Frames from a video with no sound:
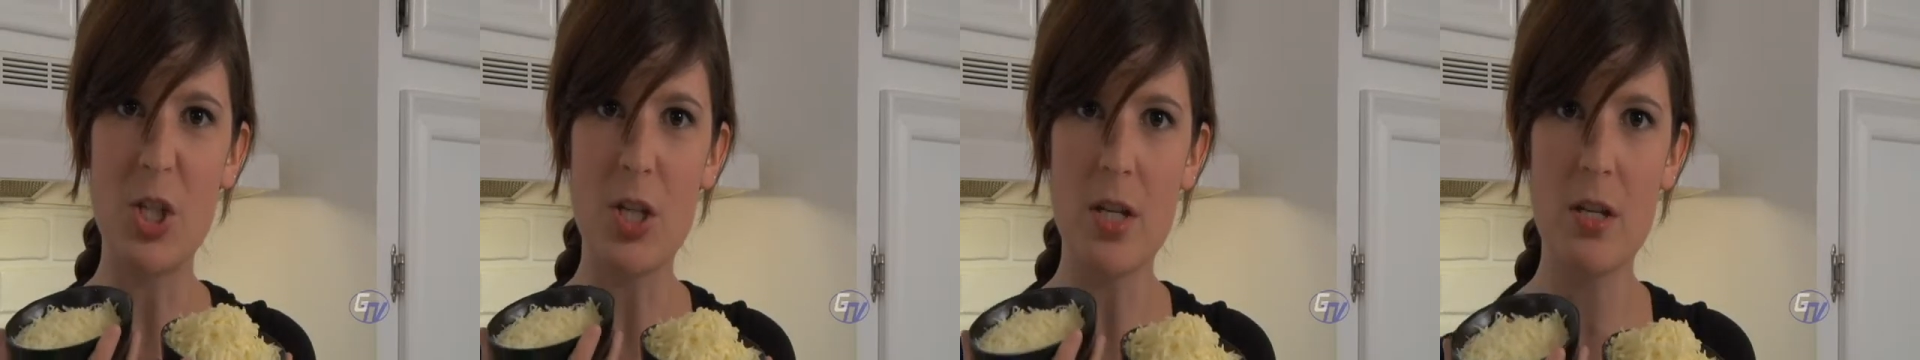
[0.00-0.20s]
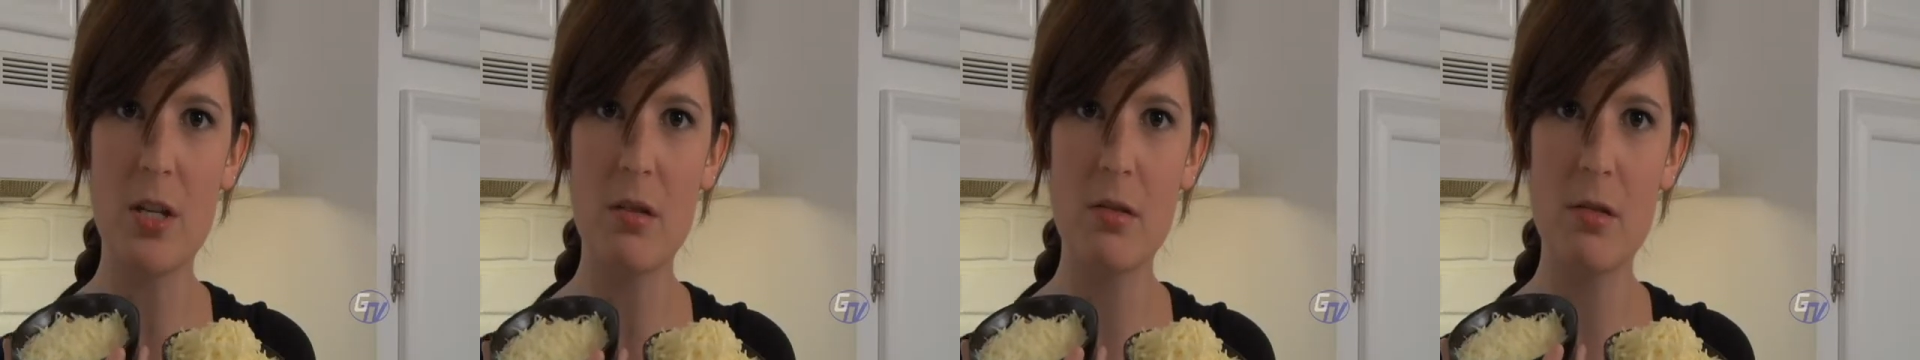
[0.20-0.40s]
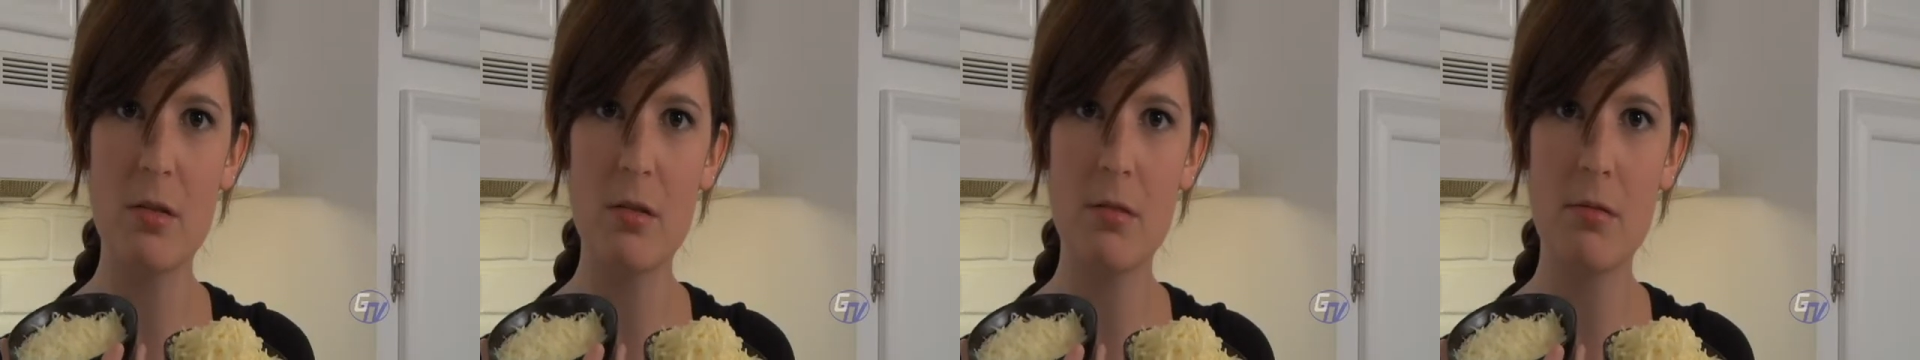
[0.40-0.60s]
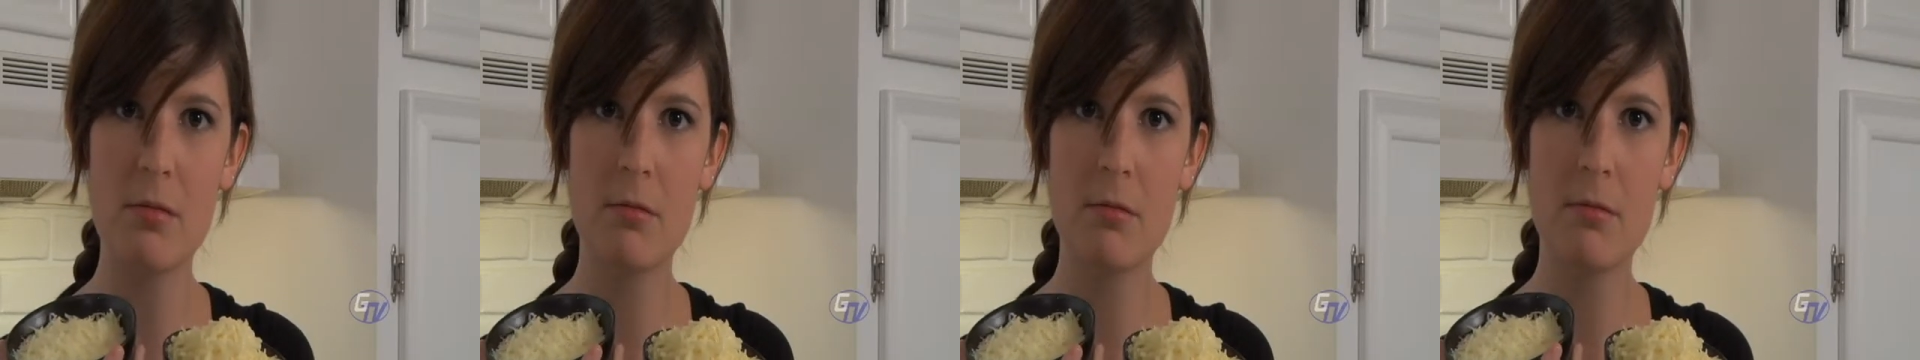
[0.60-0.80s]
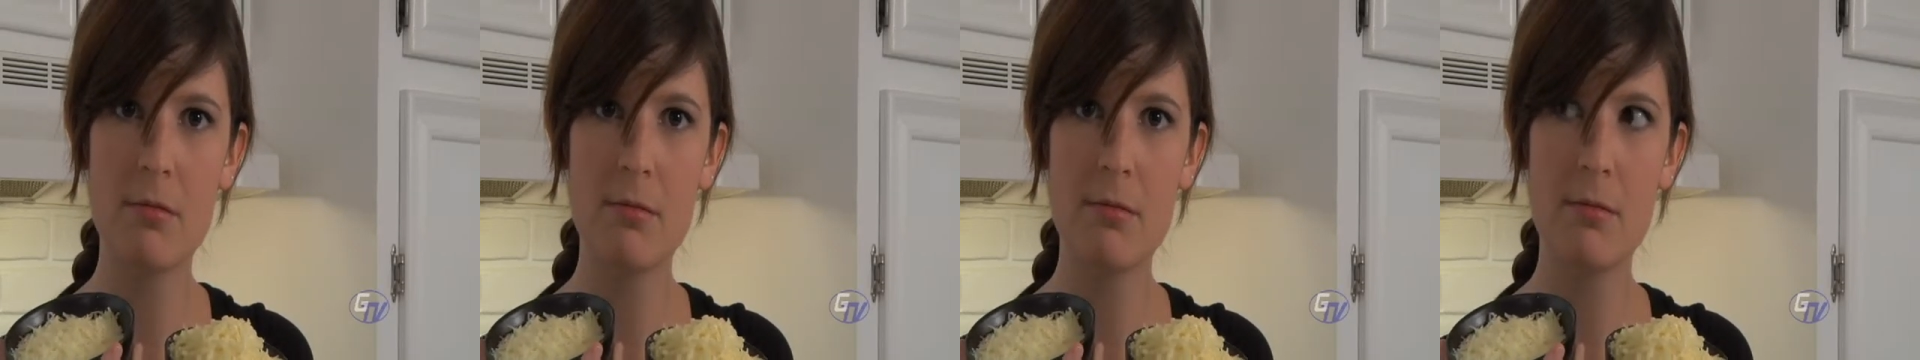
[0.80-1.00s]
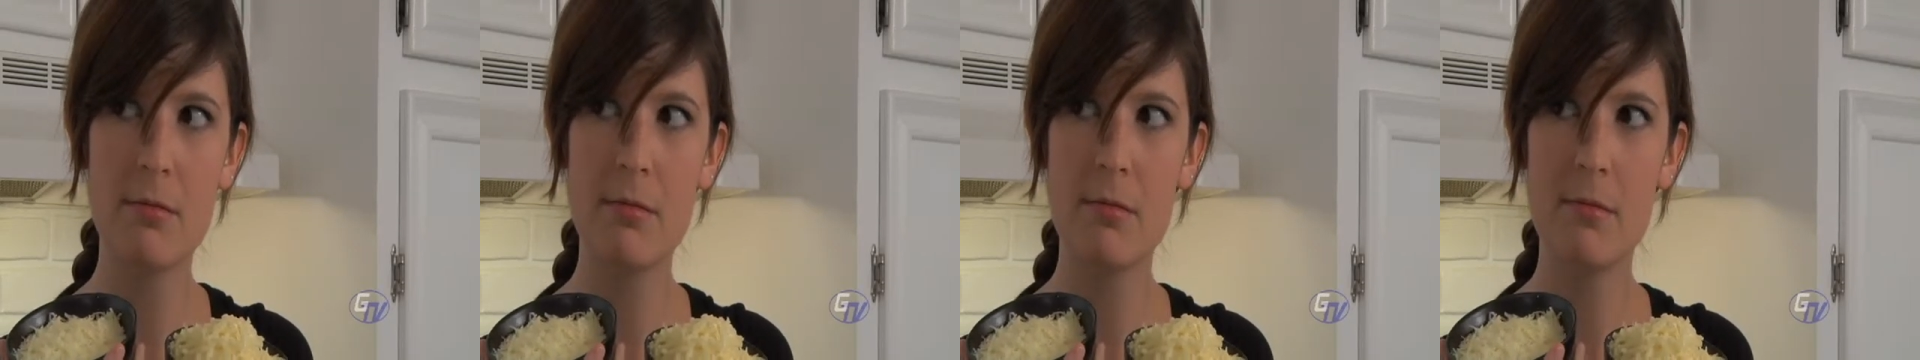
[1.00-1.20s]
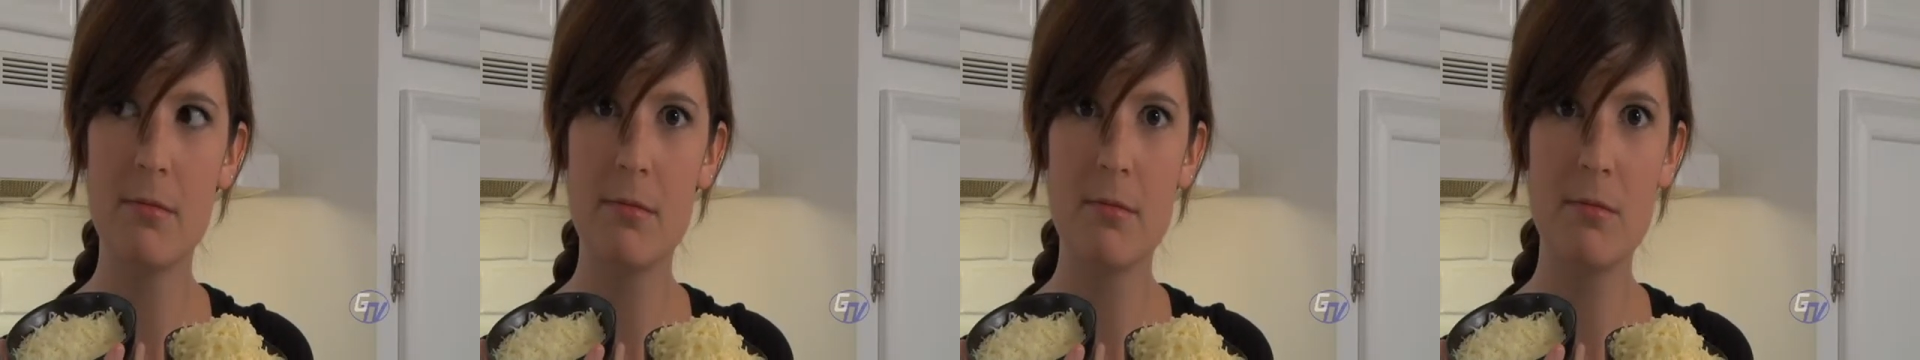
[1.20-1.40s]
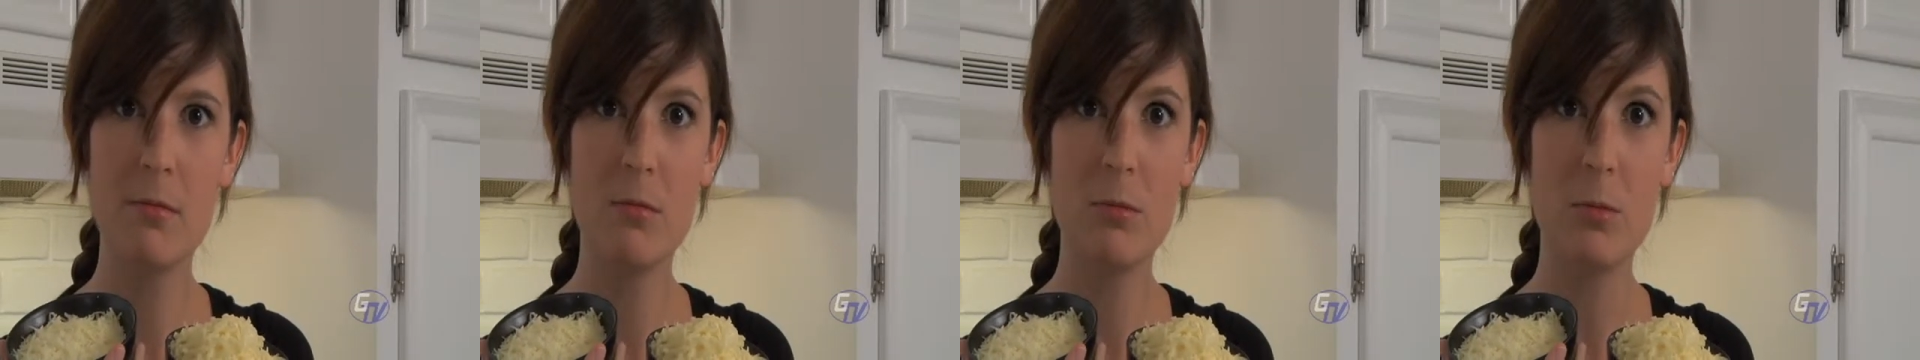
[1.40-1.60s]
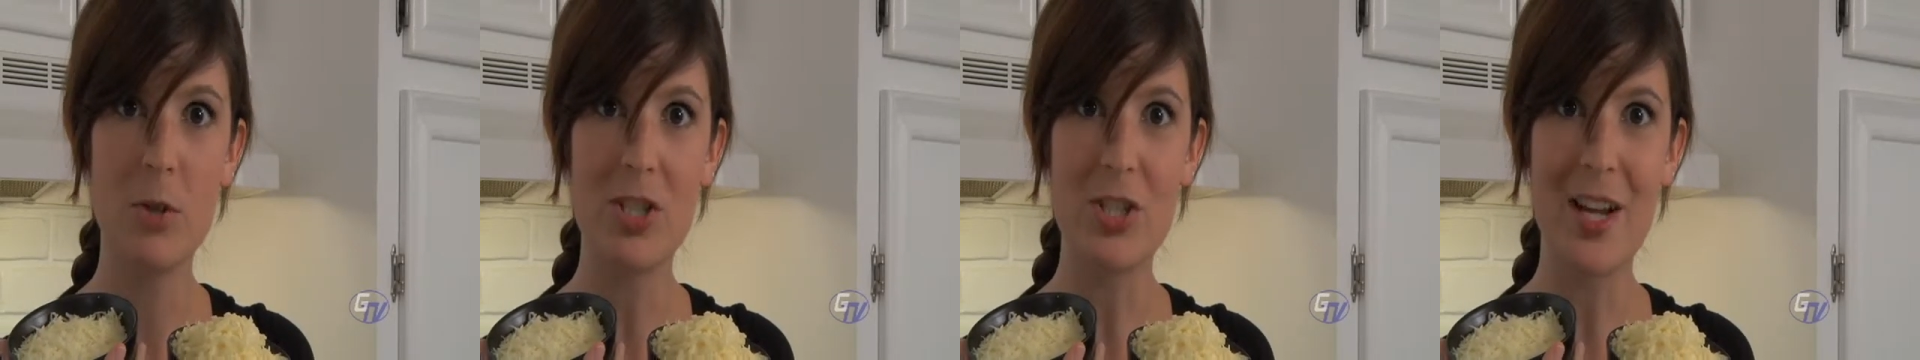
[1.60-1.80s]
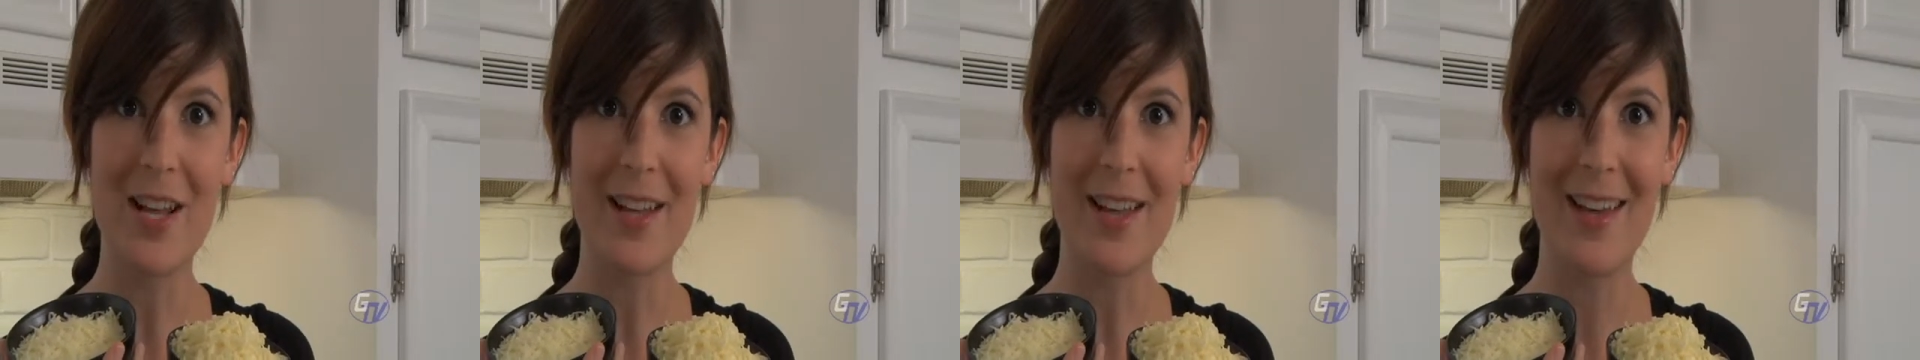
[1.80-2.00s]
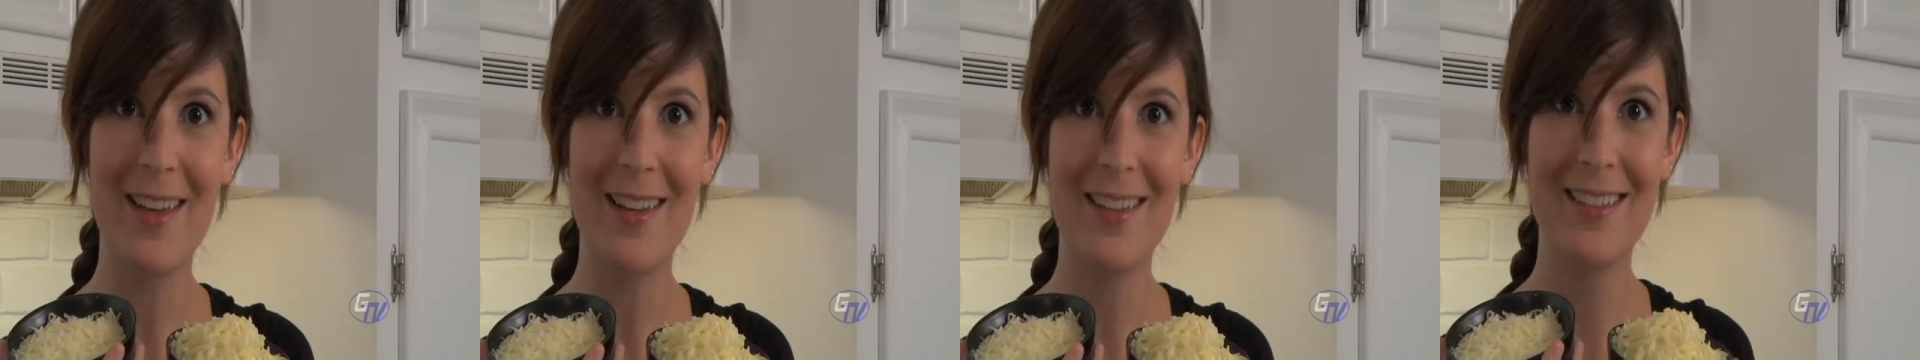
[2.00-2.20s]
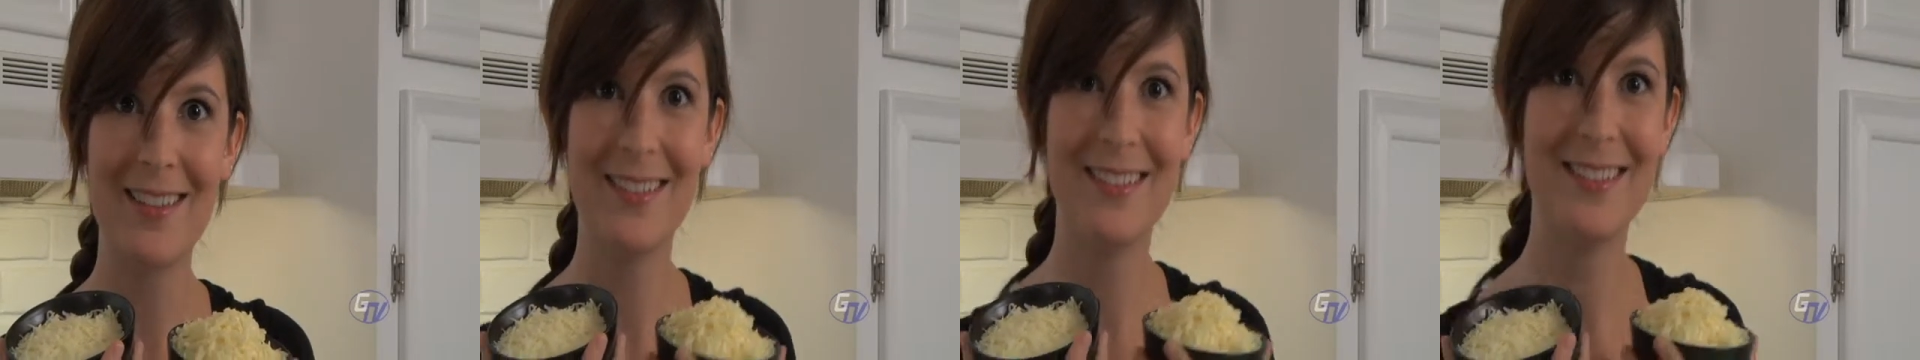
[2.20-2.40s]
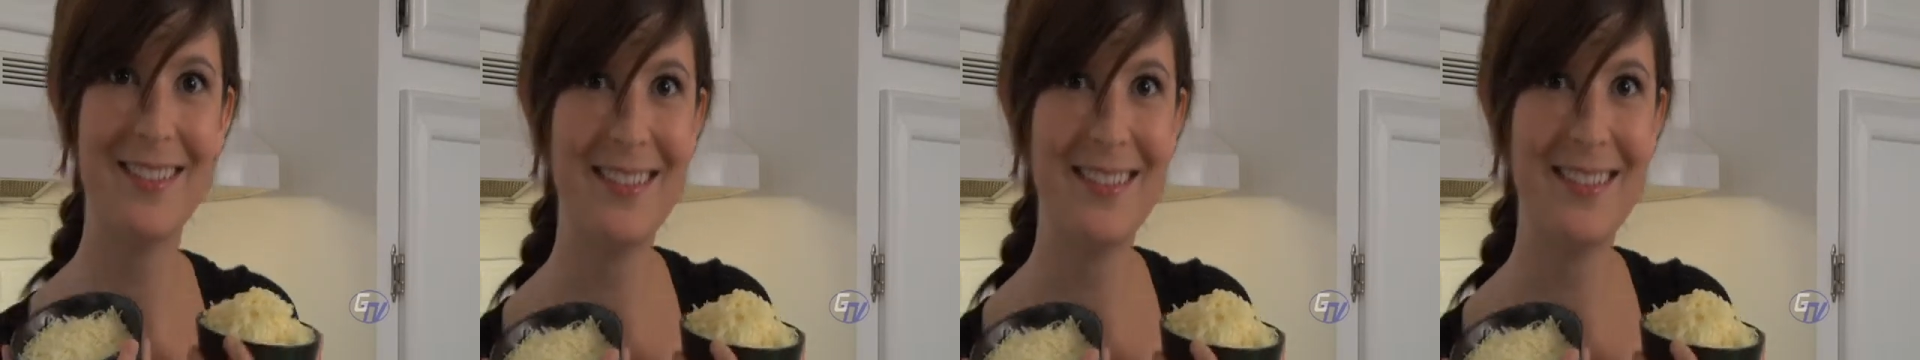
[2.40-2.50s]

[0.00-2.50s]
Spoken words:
cheese, which I like.